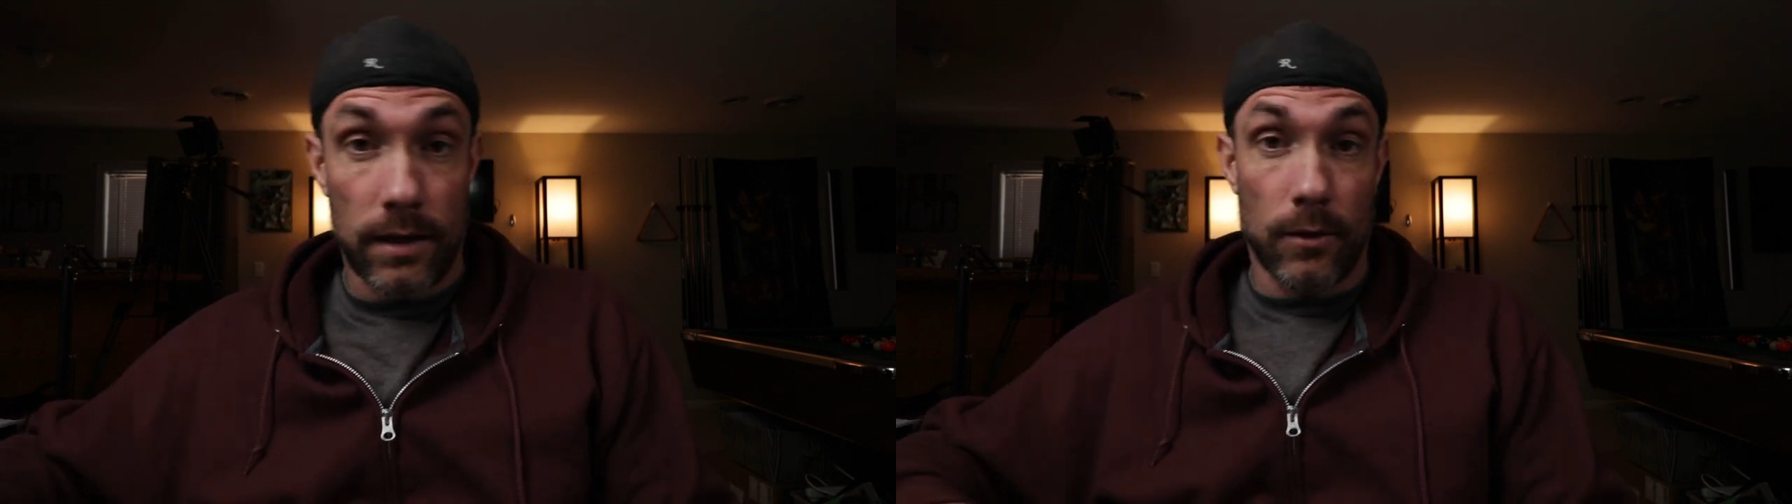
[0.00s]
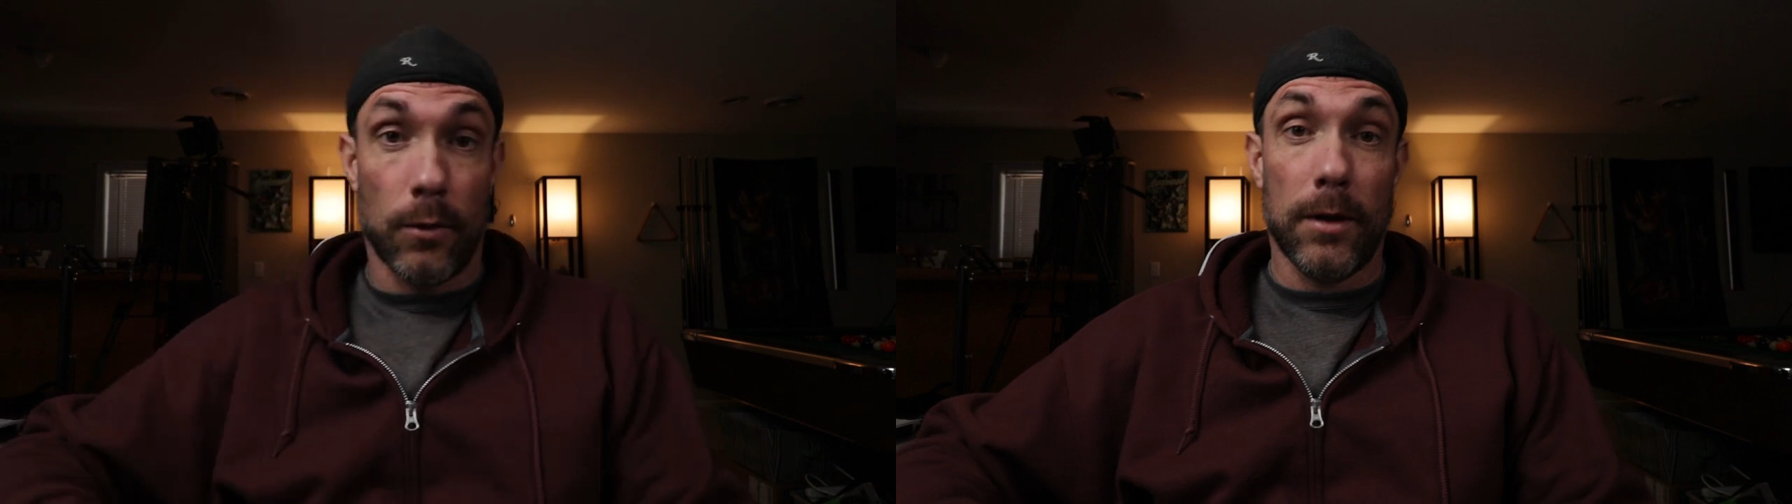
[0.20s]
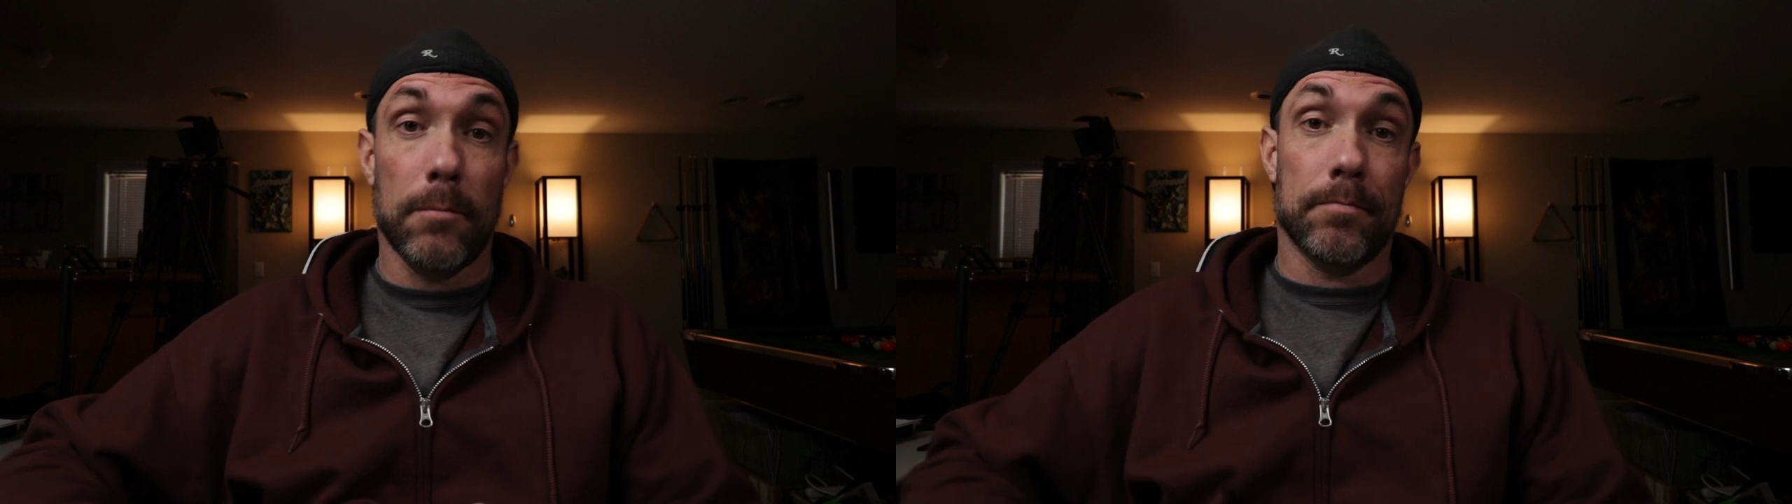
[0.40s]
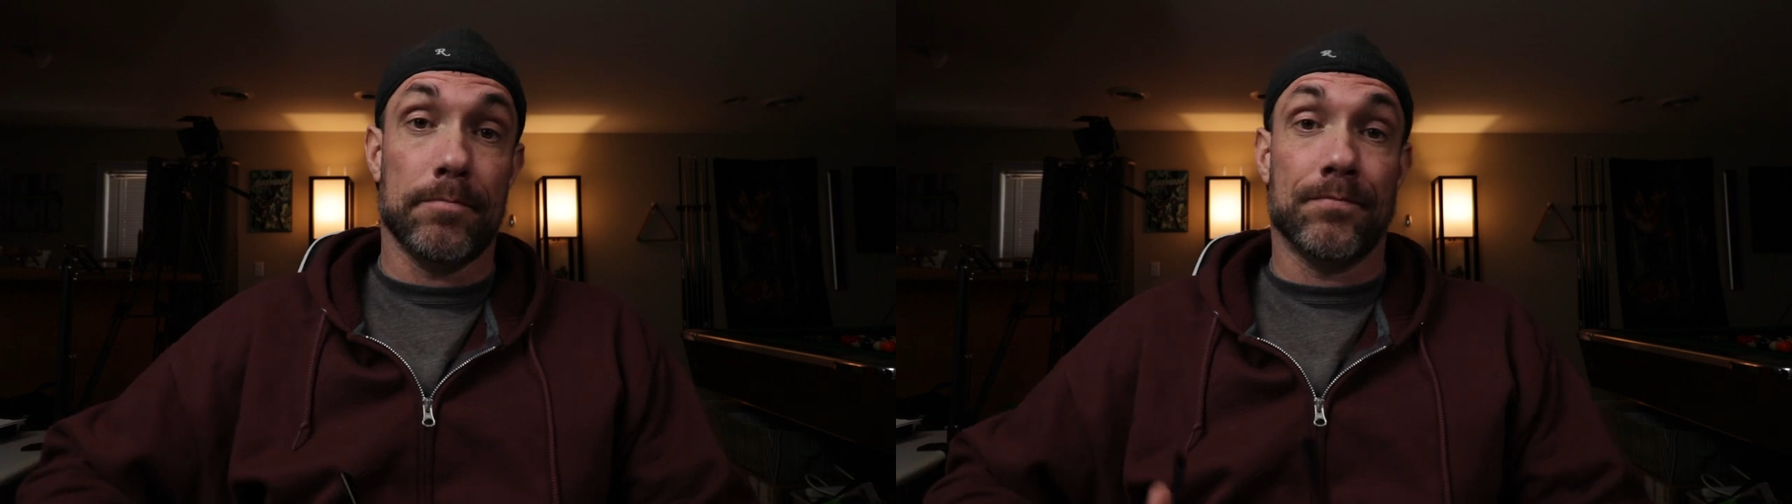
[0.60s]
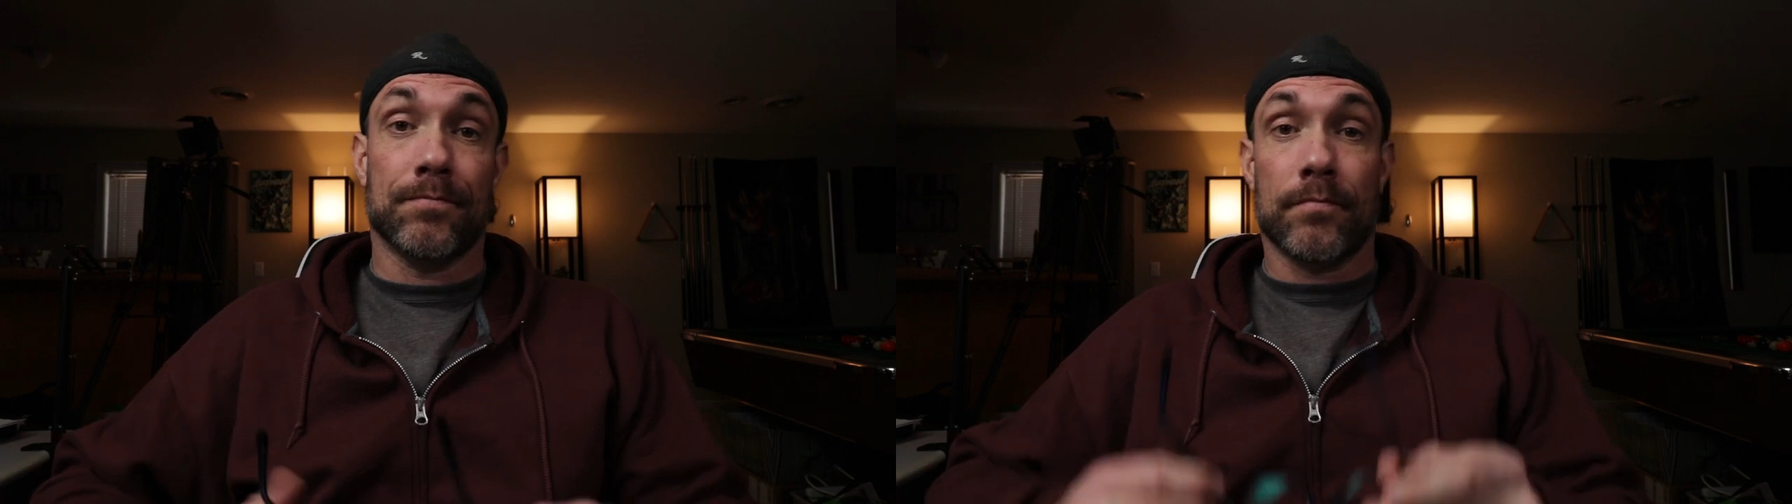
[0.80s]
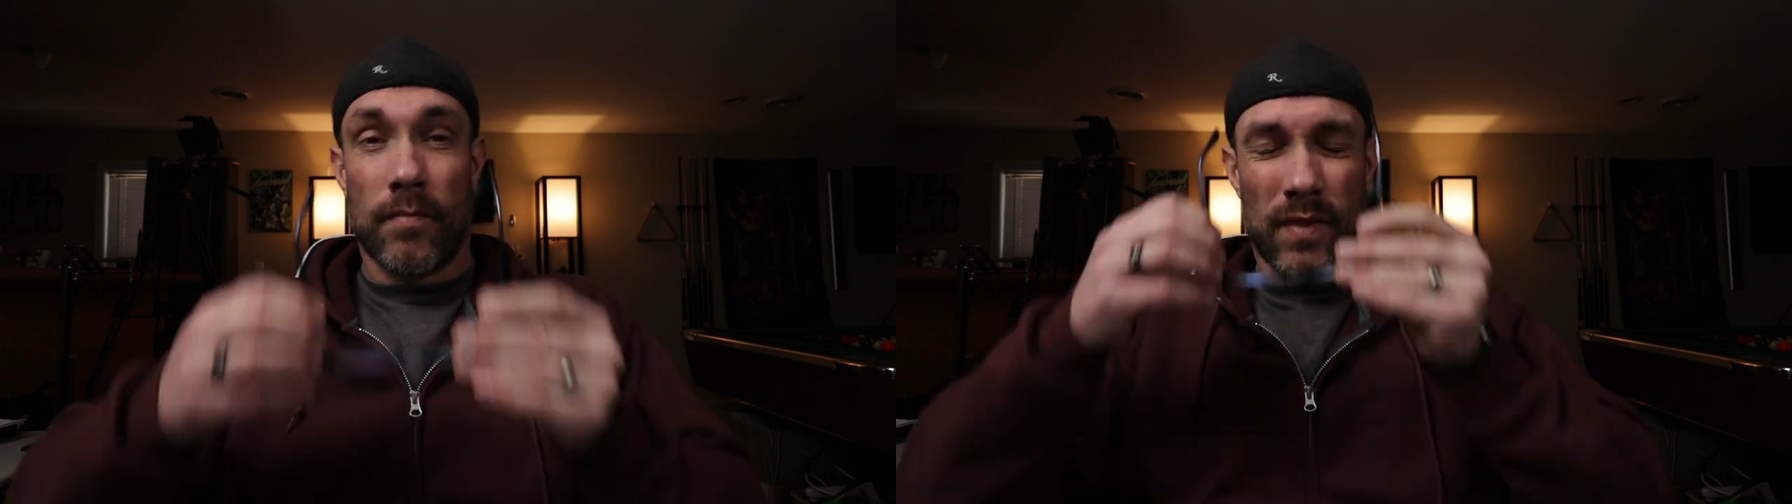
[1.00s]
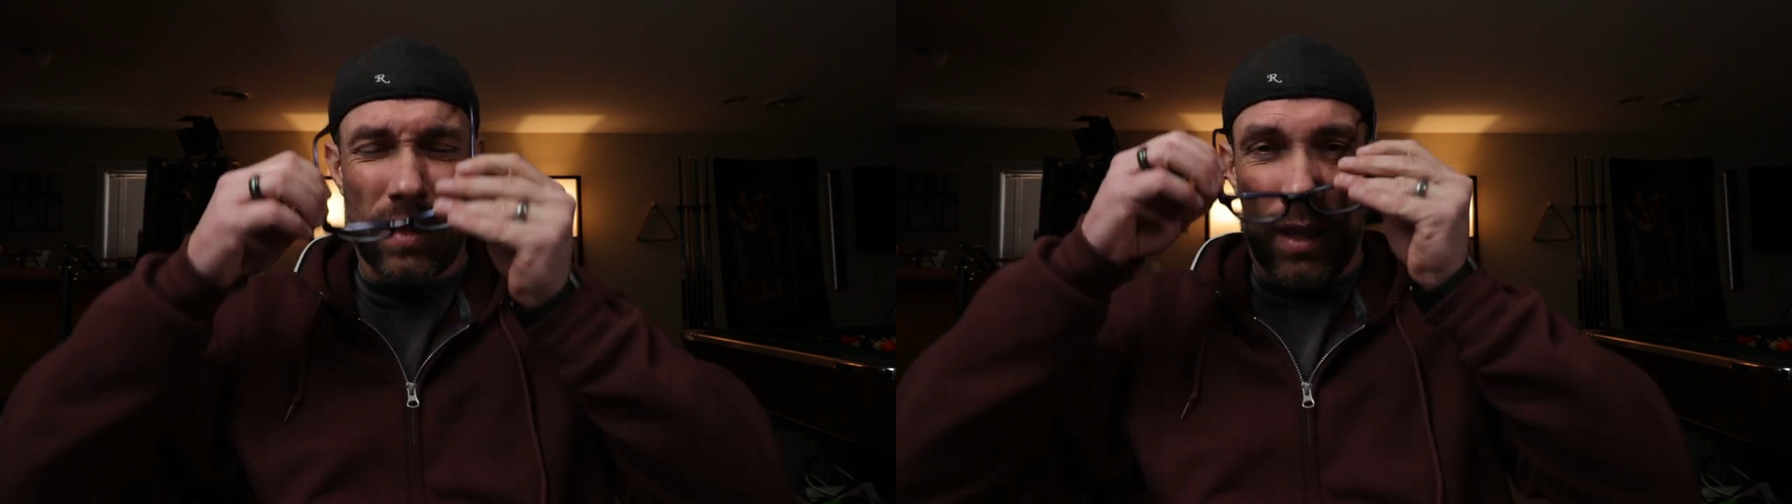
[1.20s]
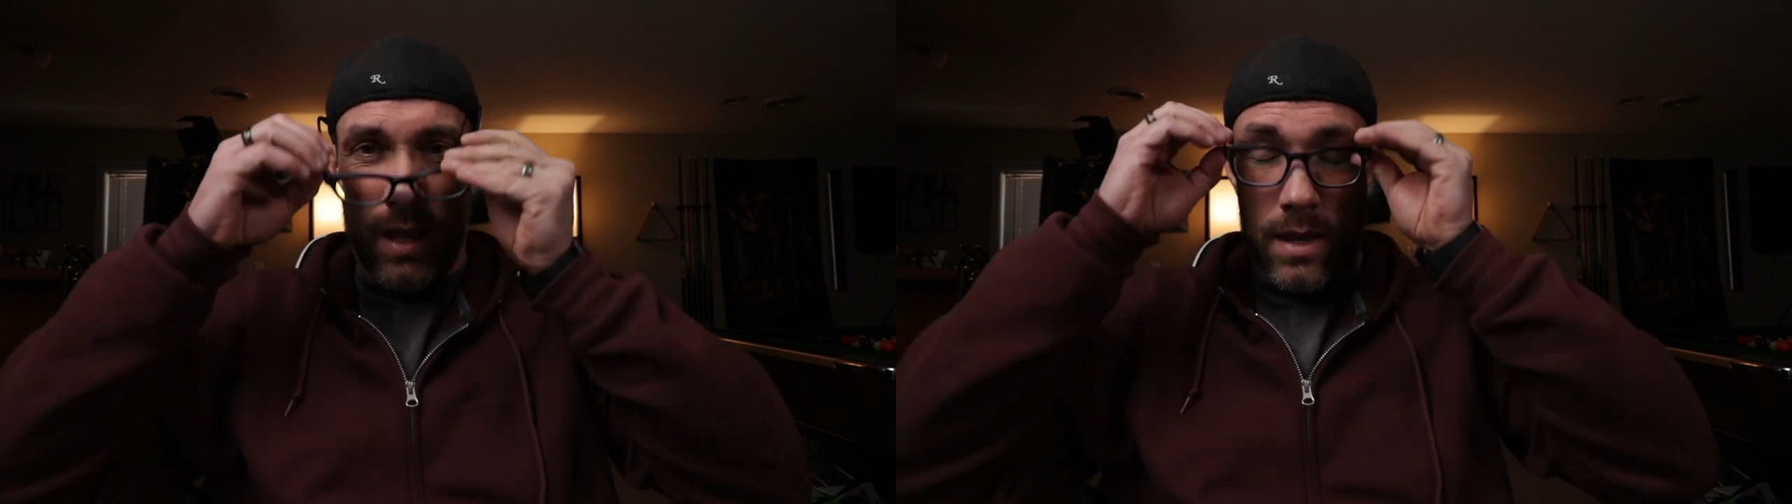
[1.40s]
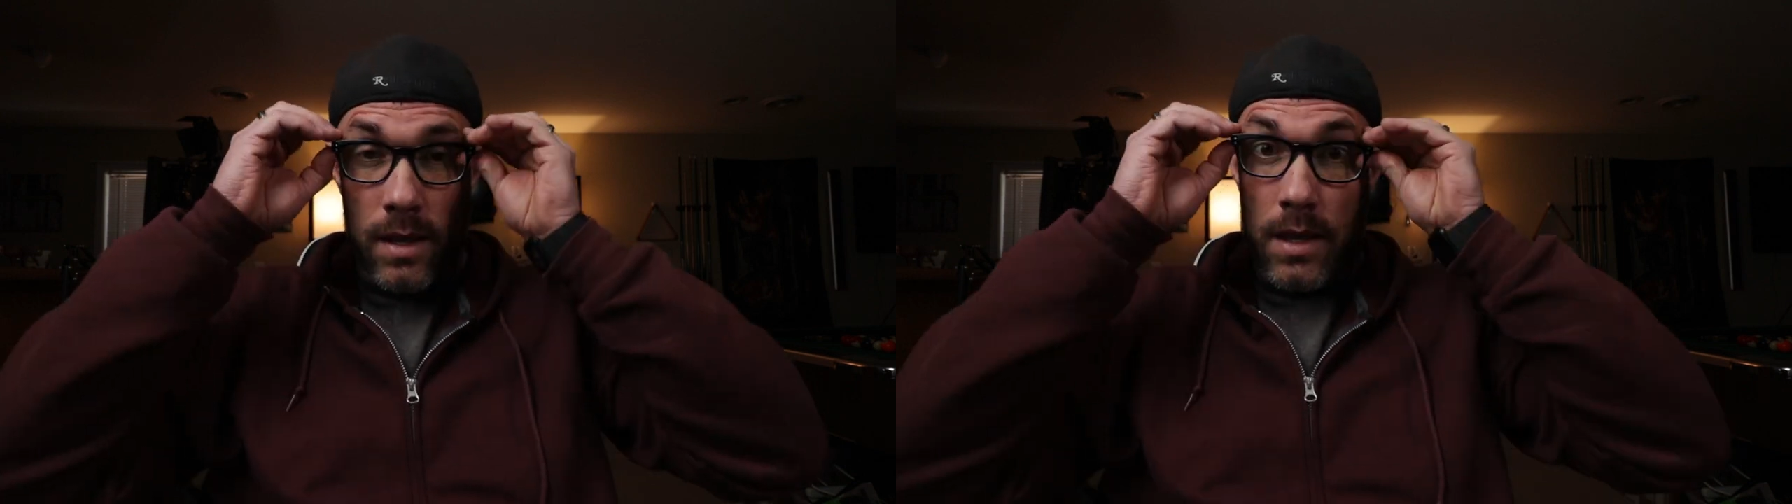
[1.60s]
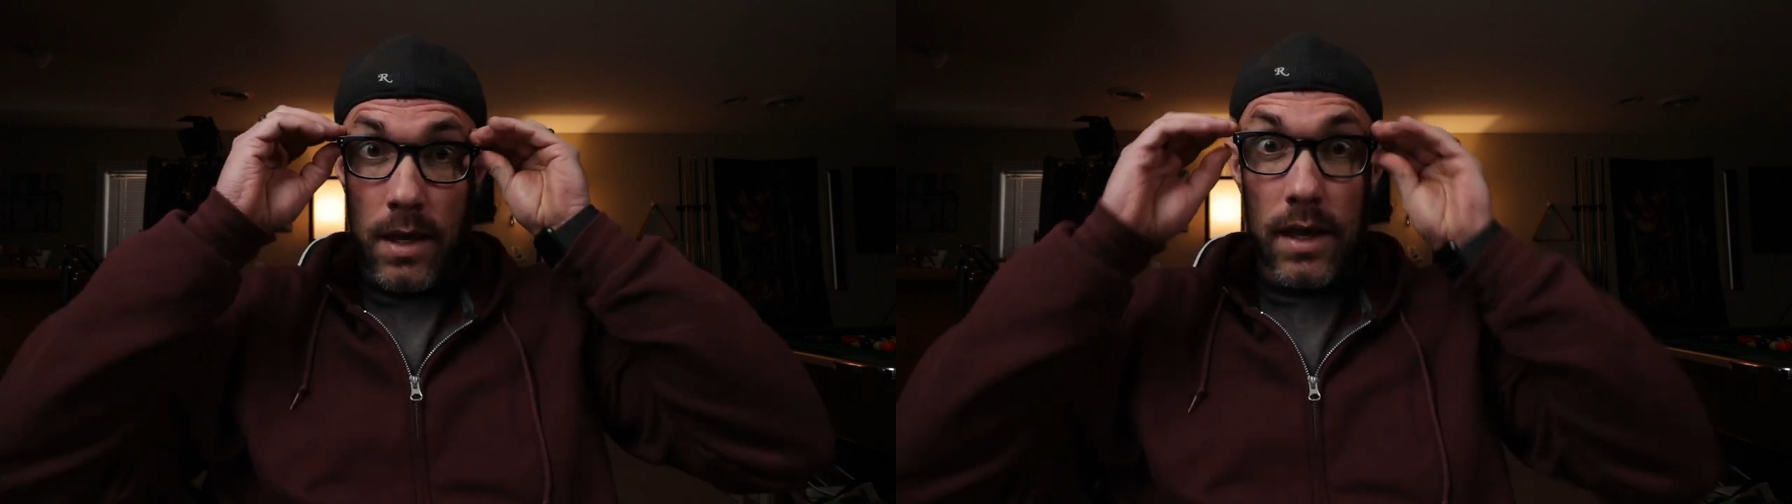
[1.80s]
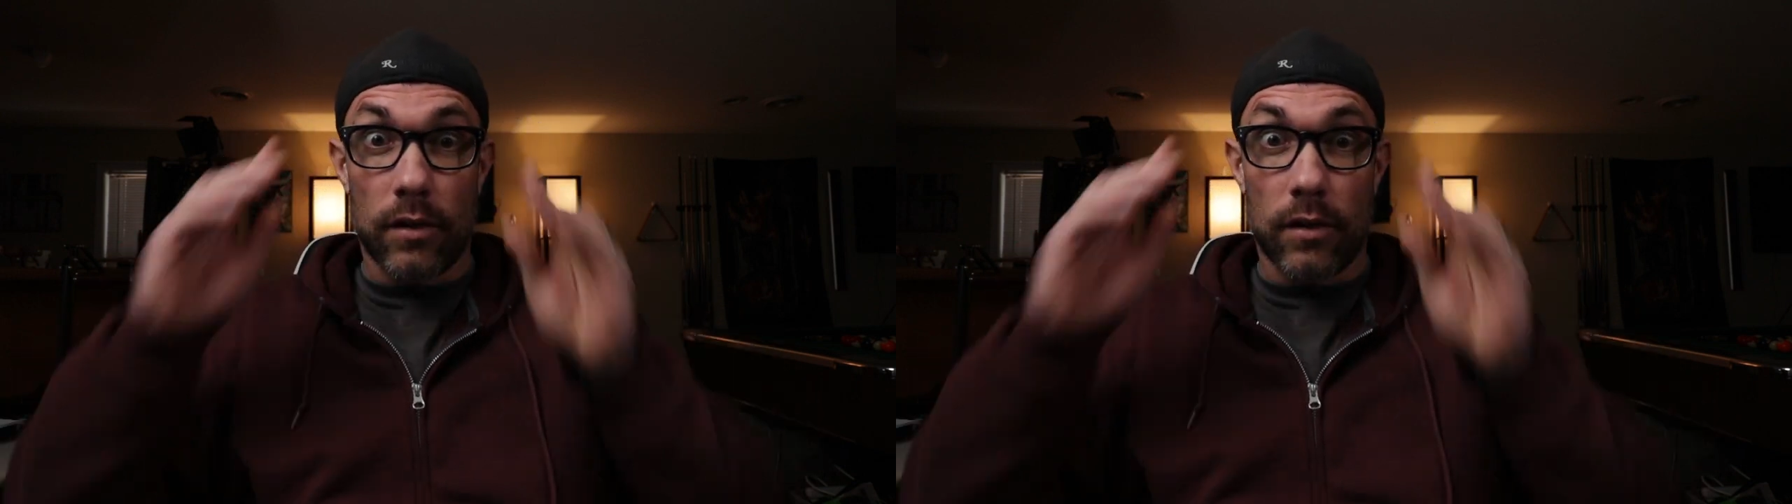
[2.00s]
you know what? I